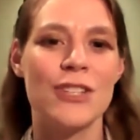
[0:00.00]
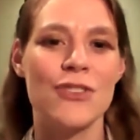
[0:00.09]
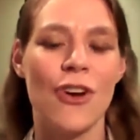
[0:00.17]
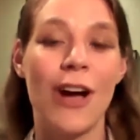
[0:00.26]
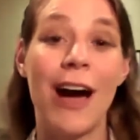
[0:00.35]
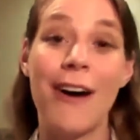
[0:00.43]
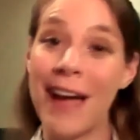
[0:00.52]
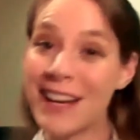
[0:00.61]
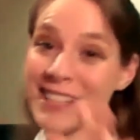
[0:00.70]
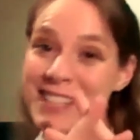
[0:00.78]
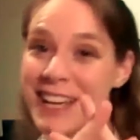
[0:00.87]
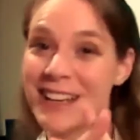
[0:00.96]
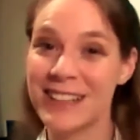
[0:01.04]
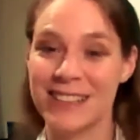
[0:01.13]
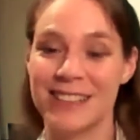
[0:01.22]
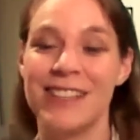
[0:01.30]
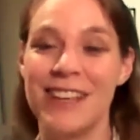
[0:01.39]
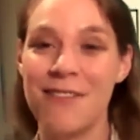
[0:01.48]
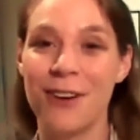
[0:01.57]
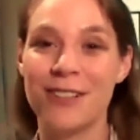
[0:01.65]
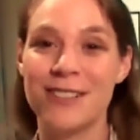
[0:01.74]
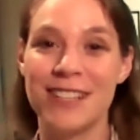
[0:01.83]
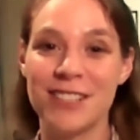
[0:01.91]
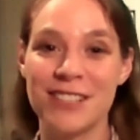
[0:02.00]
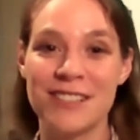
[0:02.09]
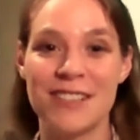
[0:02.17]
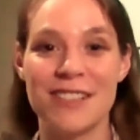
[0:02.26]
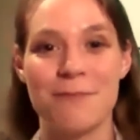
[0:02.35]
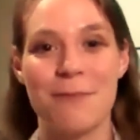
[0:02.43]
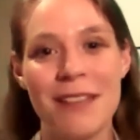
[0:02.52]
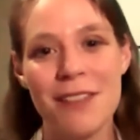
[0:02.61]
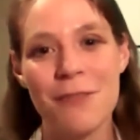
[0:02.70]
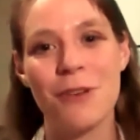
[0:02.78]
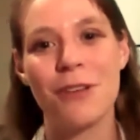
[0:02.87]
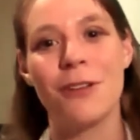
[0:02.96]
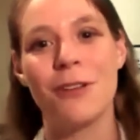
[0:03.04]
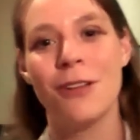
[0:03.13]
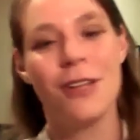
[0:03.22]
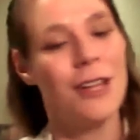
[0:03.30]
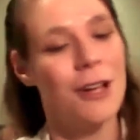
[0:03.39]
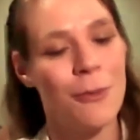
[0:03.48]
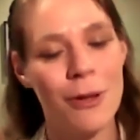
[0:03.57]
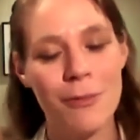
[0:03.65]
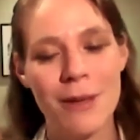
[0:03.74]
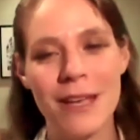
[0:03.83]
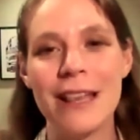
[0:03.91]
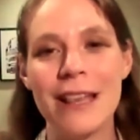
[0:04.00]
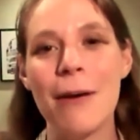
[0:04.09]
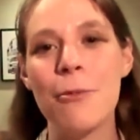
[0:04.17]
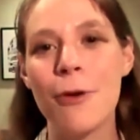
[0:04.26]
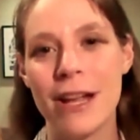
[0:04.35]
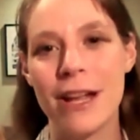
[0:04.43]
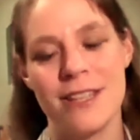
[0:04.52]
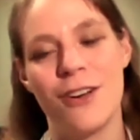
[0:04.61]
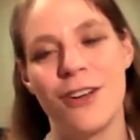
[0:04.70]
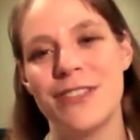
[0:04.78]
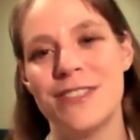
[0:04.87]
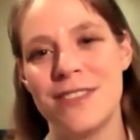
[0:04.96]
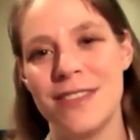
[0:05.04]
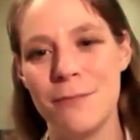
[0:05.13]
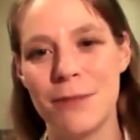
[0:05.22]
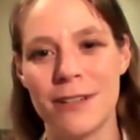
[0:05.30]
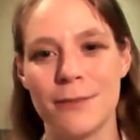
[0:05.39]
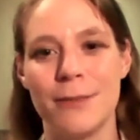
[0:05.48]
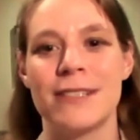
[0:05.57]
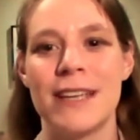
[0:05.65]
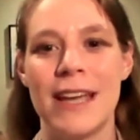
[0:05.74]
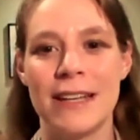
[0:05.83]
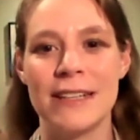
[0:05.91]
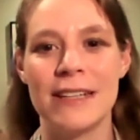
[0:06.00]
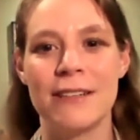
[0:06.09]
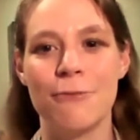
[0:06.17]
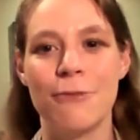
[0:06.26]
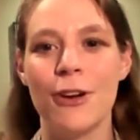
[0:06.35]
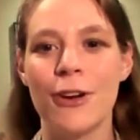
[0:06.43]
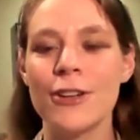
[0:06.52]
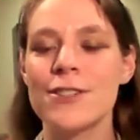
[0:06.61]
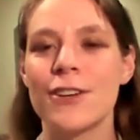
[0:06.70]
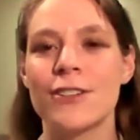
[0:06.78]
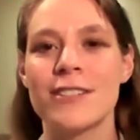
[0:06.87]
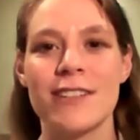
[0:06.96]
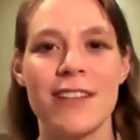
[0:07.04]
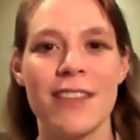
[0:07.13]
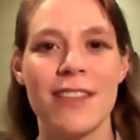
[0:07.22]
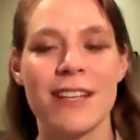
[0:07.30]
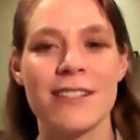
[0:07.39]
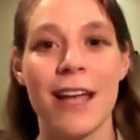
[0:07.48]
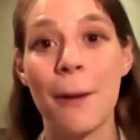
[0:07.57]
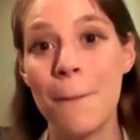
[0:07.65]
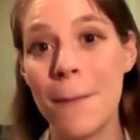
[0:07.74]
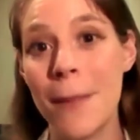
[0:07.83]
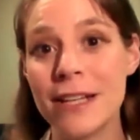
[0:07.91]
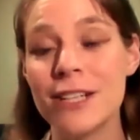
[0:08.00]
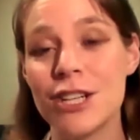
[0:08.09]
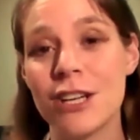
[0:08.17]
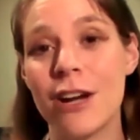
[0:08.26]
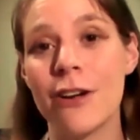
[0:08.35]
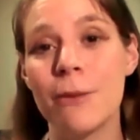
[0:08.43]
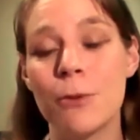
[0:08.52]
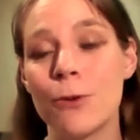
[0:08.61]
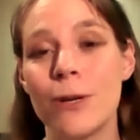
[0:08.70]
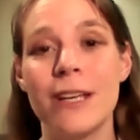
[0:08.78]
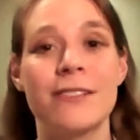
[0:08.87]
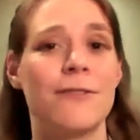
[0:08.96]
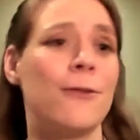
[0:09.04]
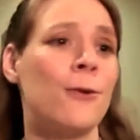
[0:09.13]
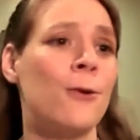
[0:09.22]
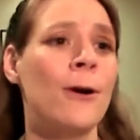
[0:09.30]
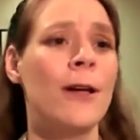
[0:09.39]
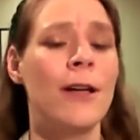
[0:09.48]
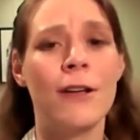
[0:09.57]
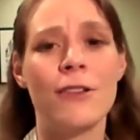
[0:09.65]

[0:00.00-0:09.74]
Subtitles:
So our hashtag CFO sessions this month, we'll be elaborating on this theme a little bit, and we are going to consider things like managing our employees for